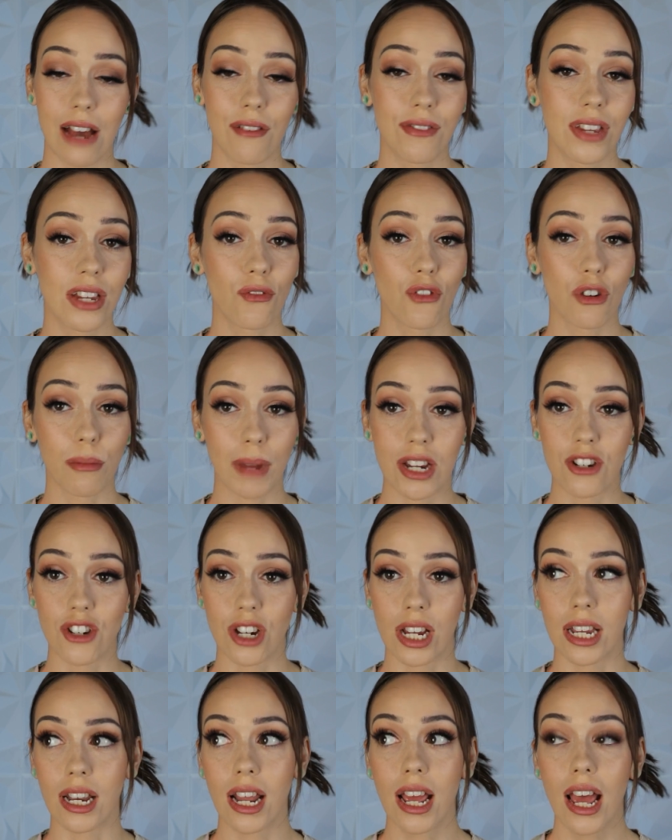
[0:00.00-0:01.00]
to have the
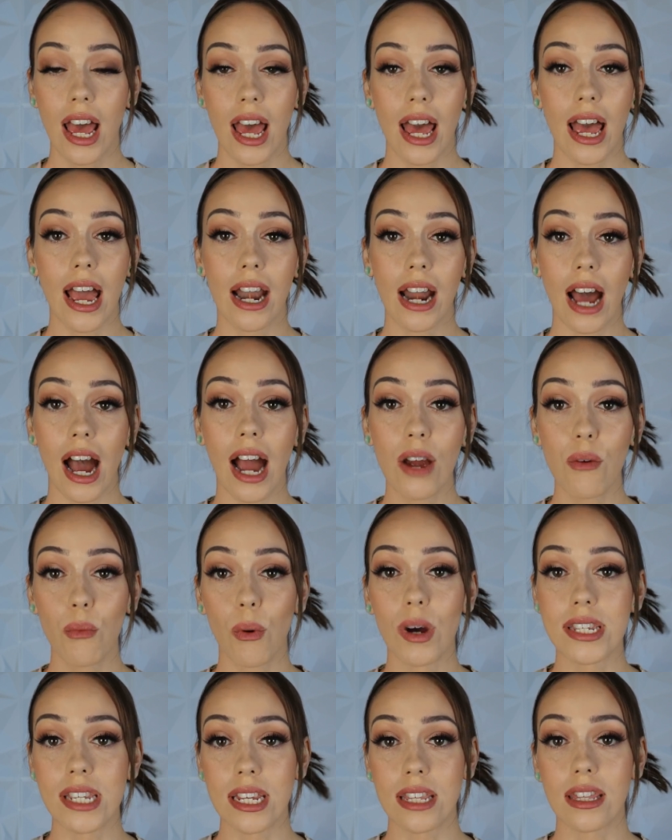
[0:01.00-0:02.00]
information. And I
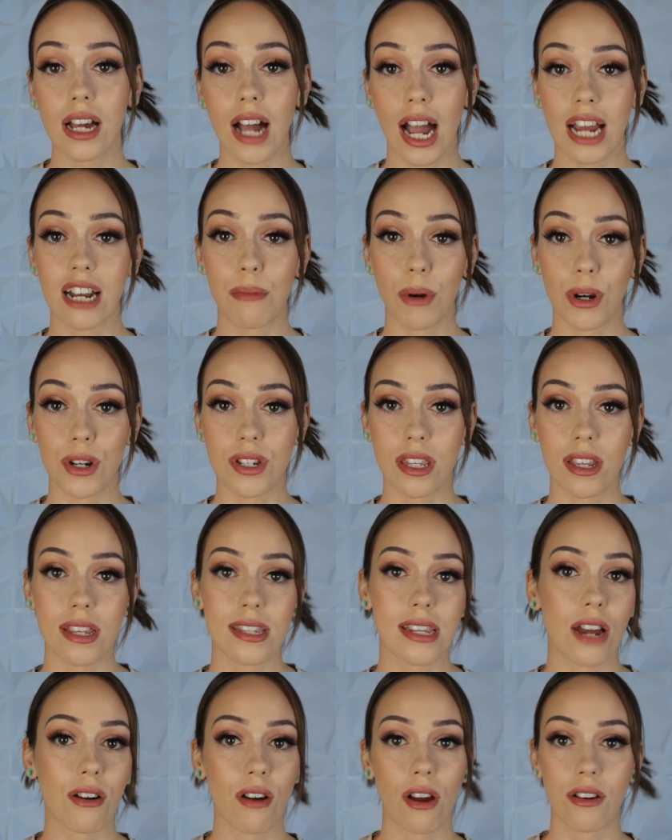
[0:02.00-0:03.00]
wasn't the kind of person
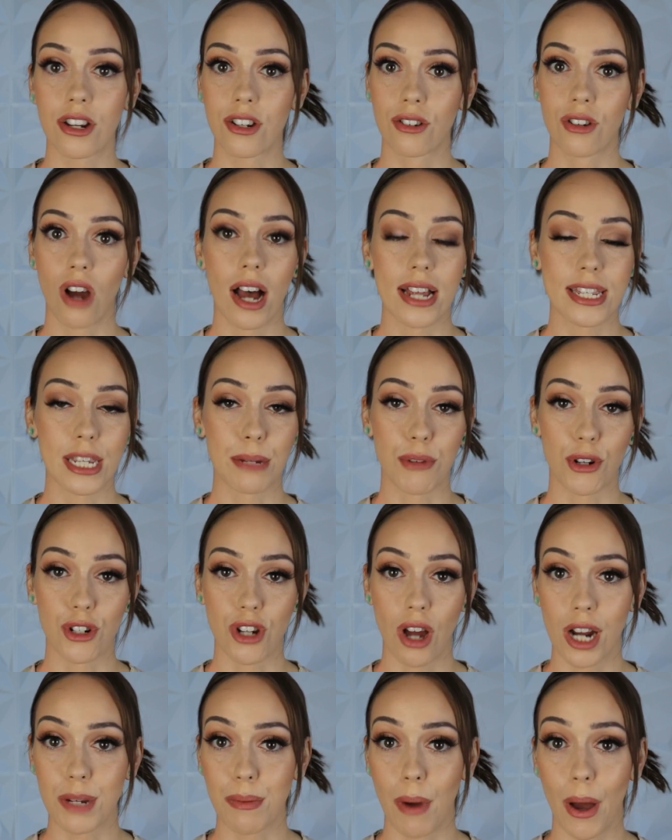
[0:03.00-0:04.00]
that sat around and gossiped or
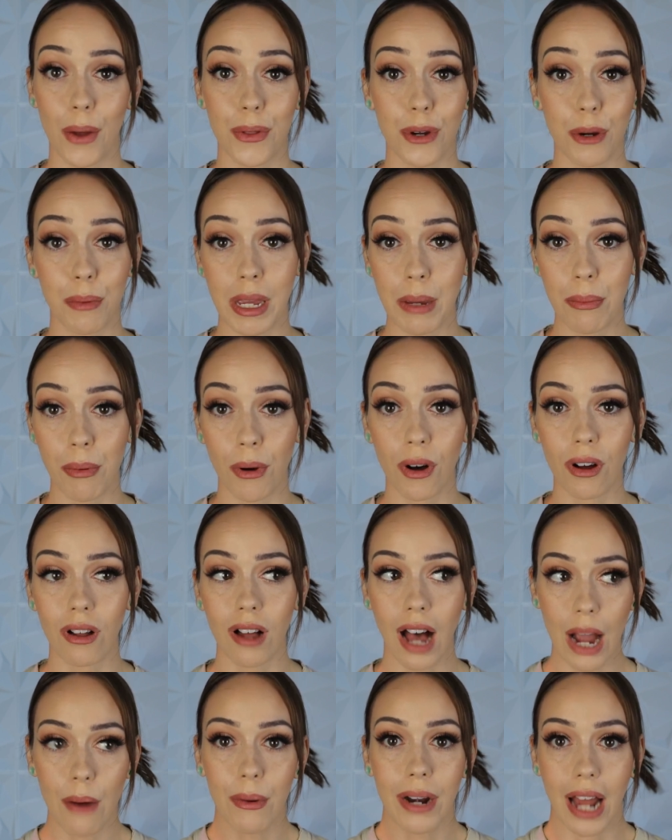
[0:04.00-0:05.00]
talked about other
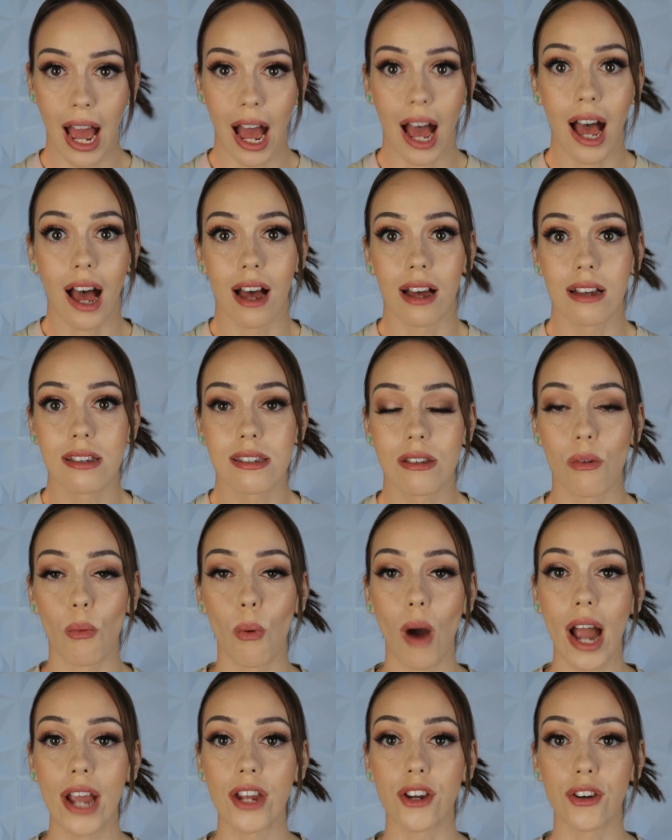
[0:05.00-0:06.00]
people. I would ask
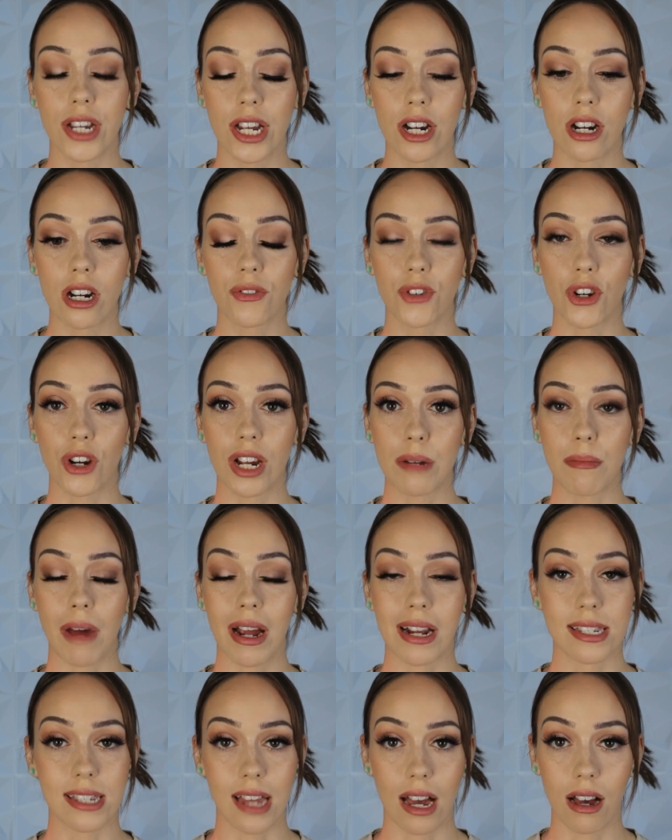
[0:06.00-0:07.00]
why you're here if you're in
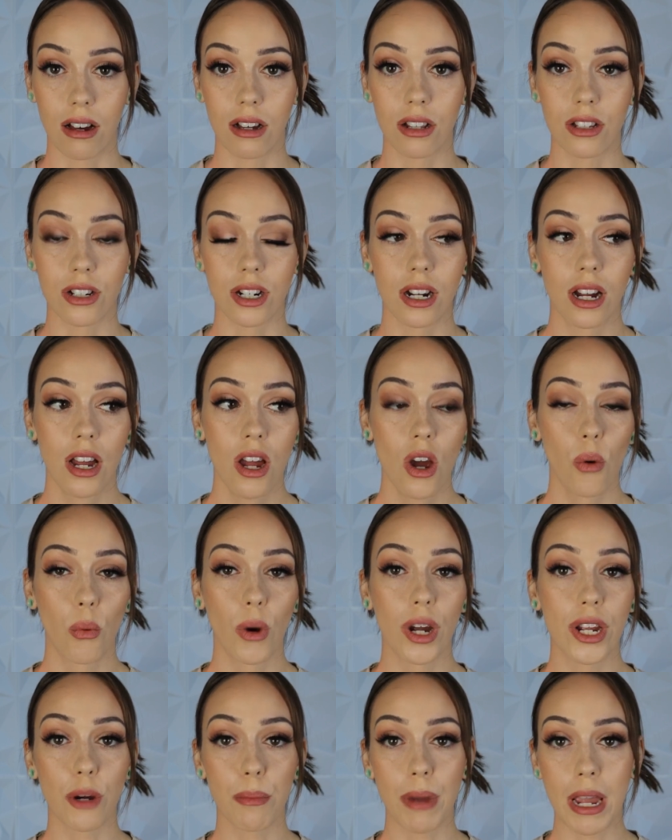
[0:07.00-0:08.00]
my cell or
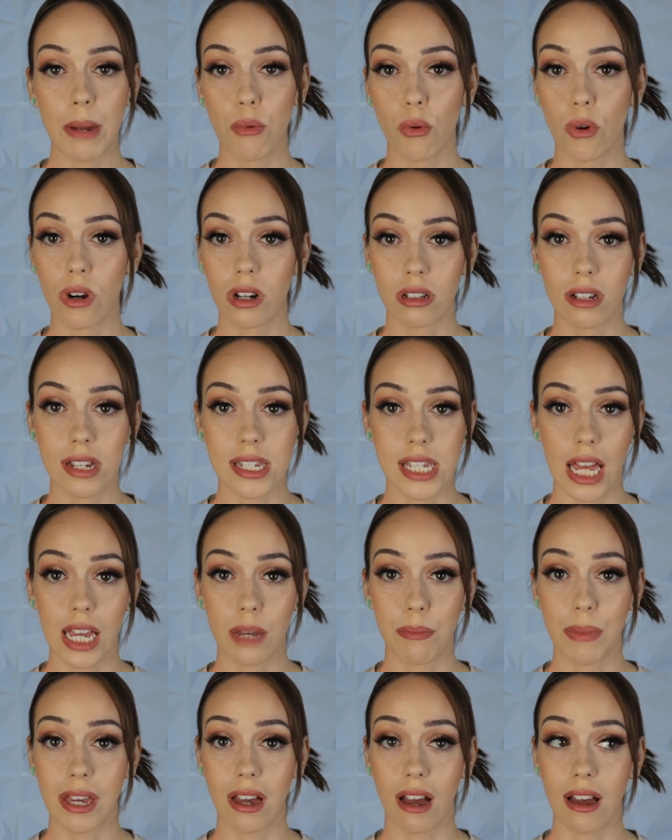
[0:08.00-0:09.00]
what your paperwork looks
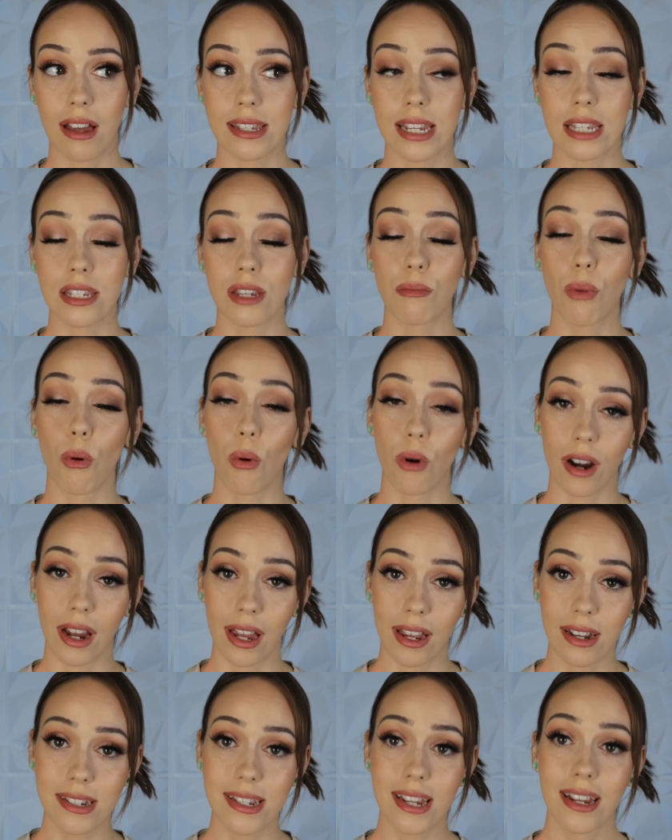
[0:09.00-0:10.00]
like because it's
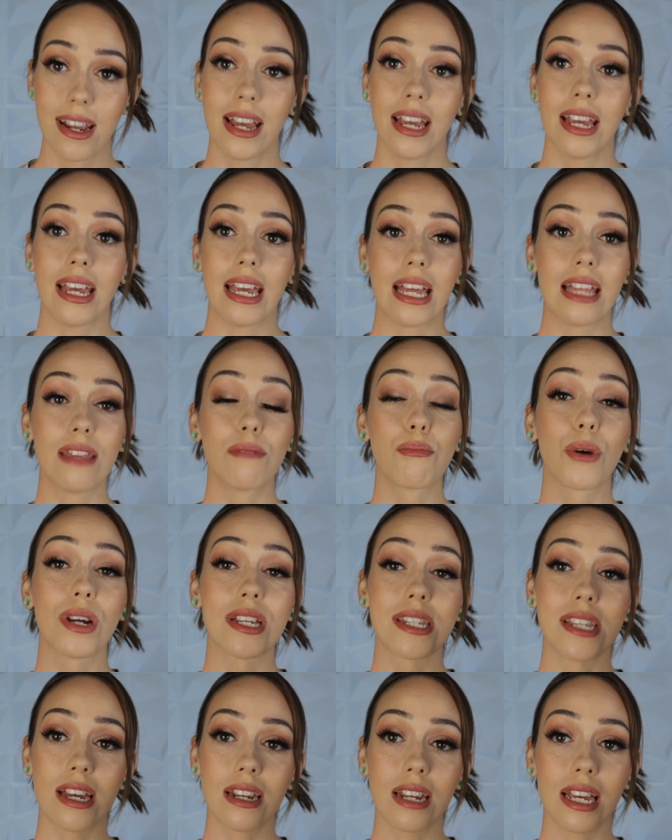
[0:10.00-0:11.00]
important in
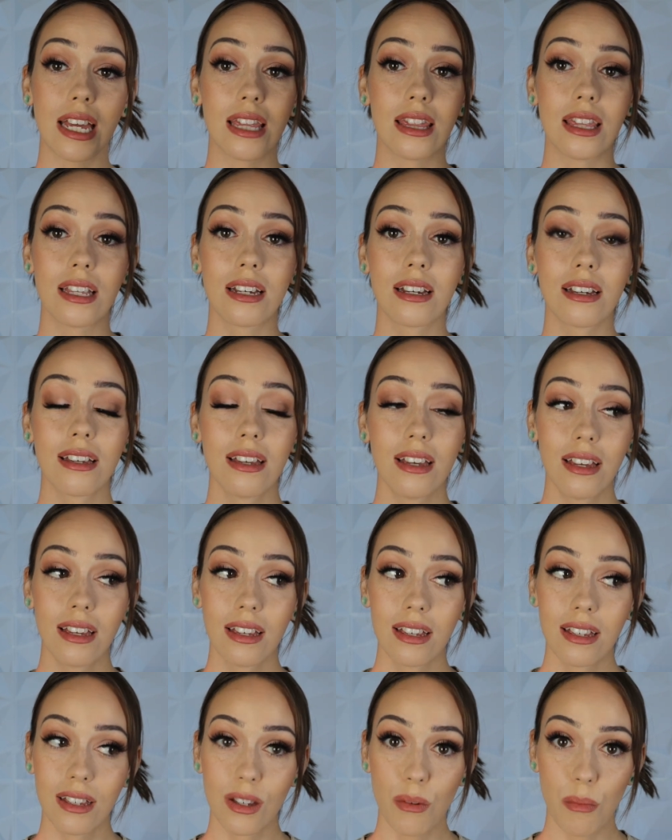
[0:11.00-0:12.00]
prison, in the
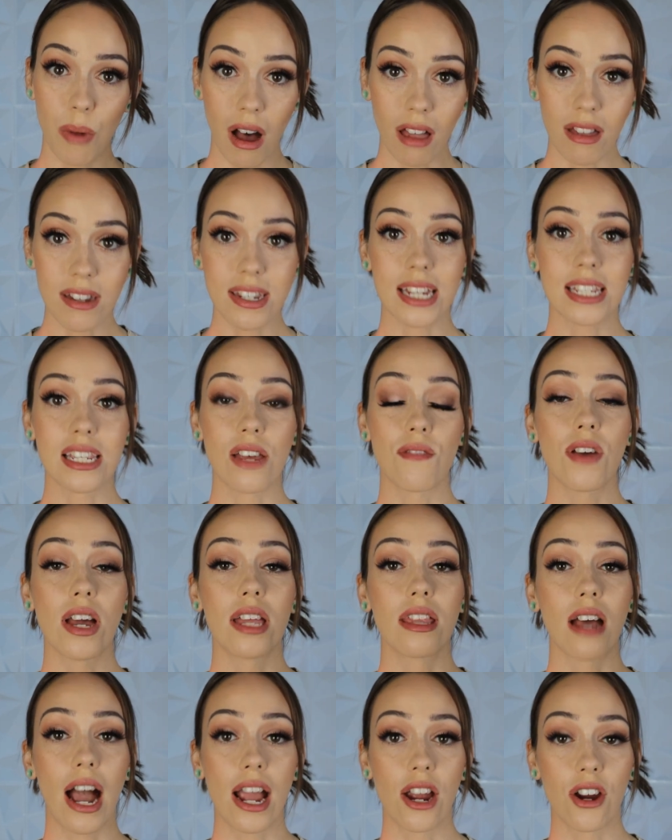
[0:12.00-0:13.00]
politics of it
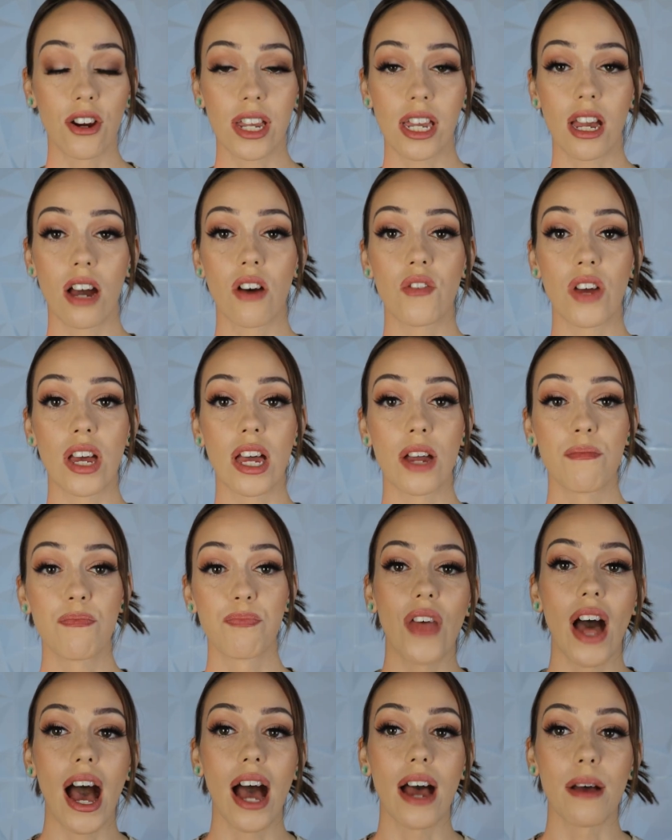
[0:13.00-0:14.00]
and the hierarchy of it,
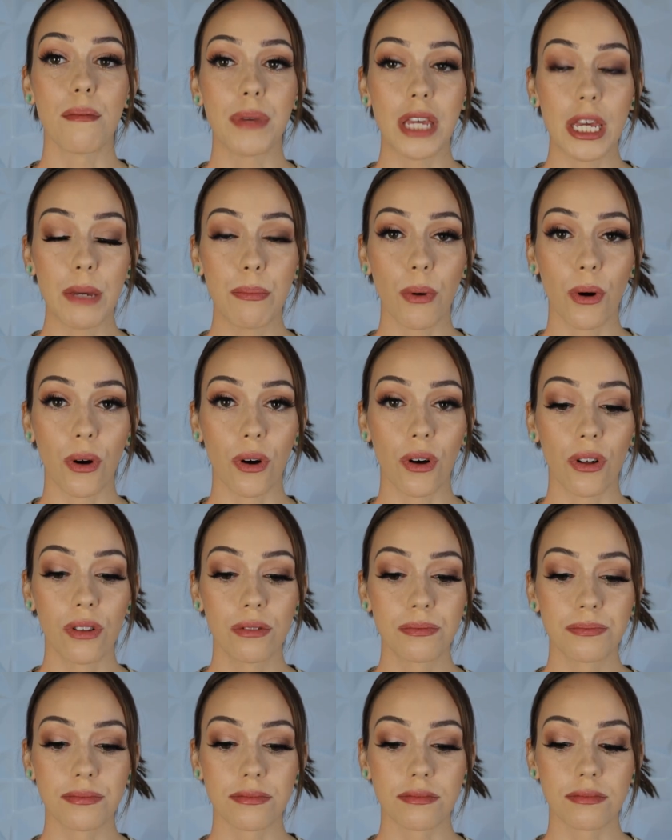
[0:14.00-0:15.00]
that
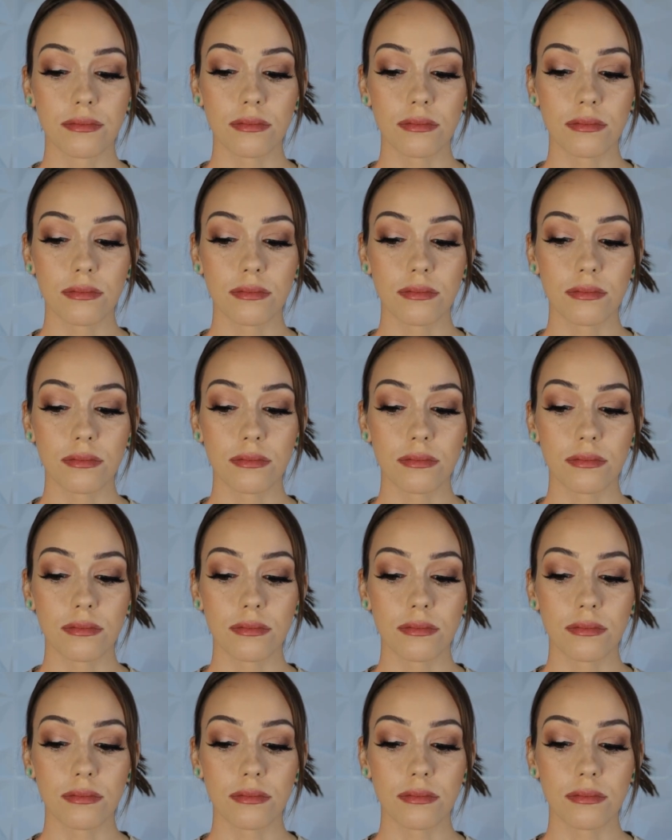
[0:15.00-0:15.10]
people